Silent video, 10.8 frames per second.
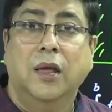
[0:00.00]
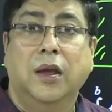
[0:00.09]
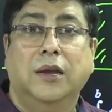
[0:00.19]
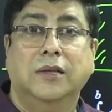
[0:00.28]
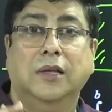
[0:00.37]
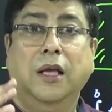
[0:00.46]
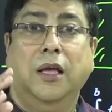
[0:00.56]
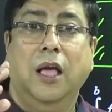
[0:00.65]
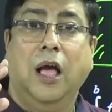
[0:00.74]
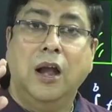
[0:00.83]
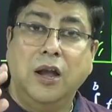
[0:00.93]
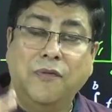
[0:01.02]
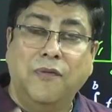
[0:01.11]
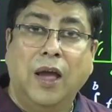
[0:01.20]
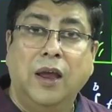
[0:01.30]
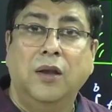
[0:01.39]
it is a
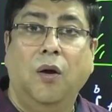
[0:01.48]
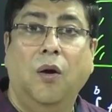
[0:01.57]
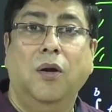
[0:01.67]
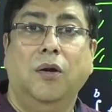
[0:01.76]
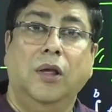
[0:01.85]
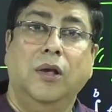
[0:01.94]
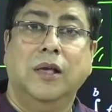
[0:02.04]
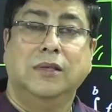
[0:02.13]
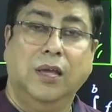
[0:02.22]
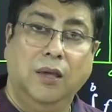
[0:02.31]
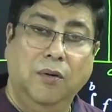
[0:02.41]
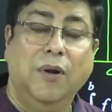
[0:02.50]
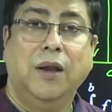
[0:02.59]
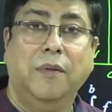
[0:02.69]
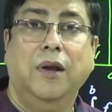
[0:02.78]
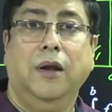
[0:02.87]
undefined, or you can say
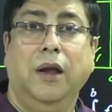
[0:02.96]
whatever,